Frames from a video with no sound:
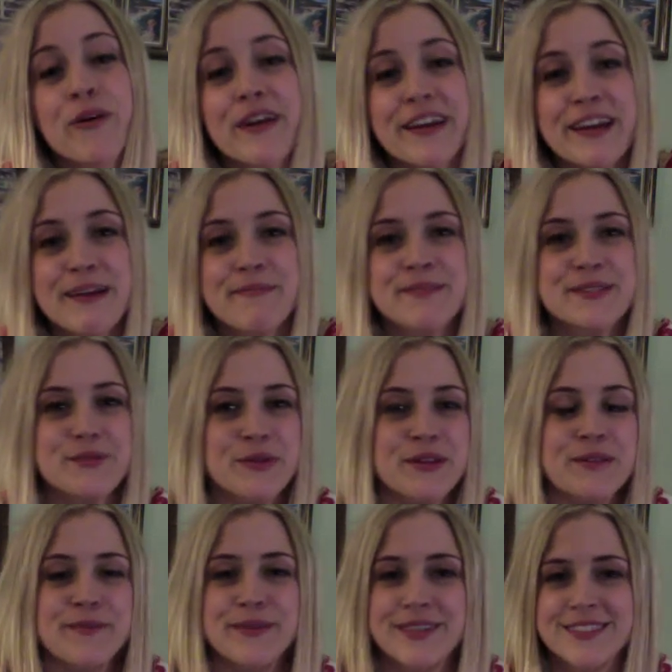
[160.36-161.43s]
and where I am is
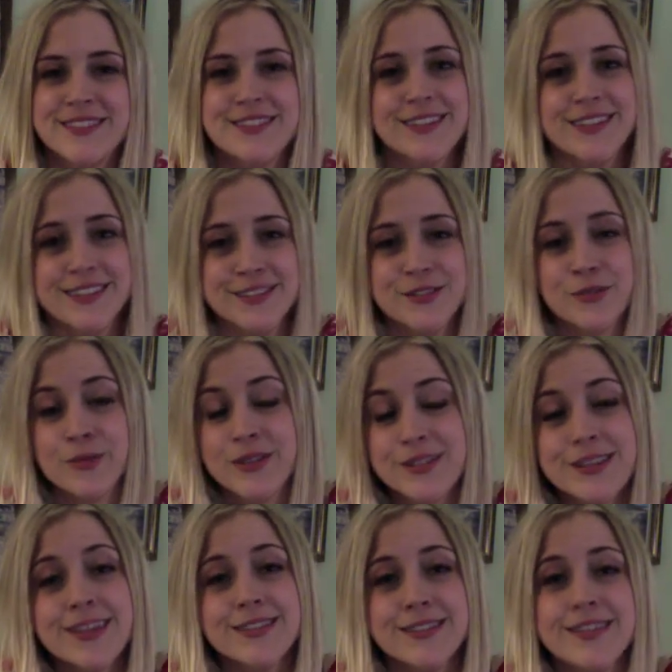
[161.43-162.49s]
one of the biggest cities. So,
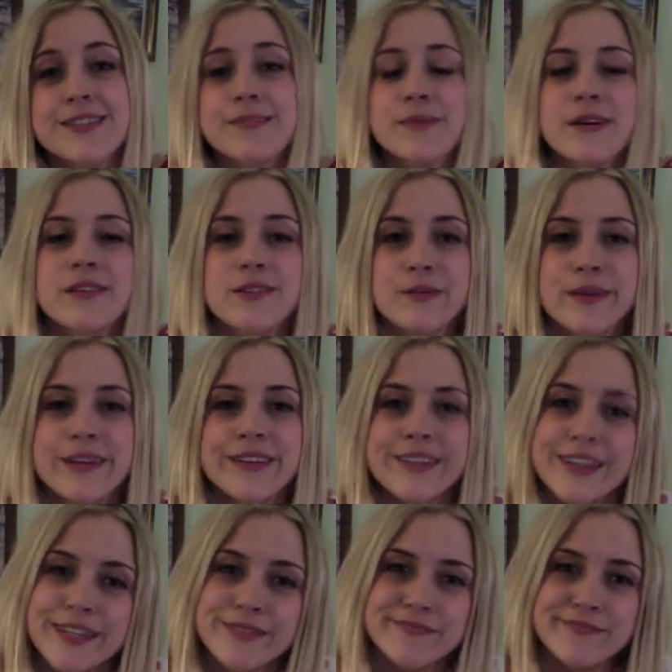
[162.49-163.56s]
what does that say about
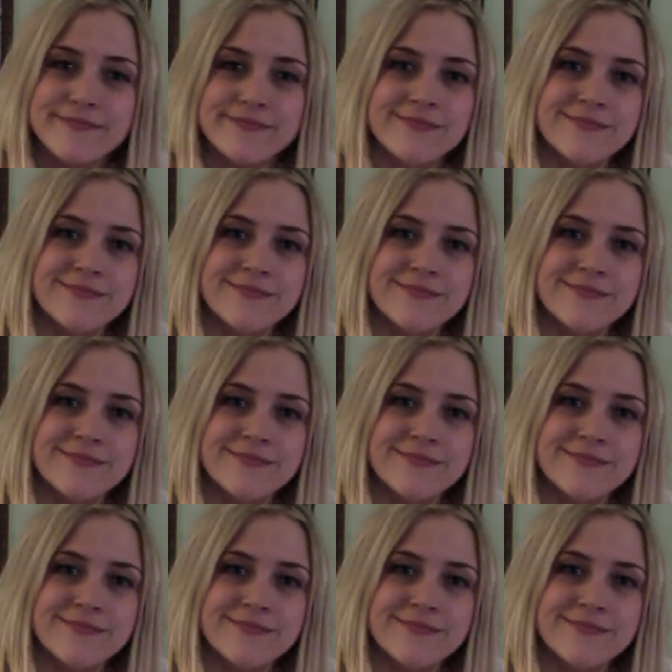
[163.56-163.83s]
humanity?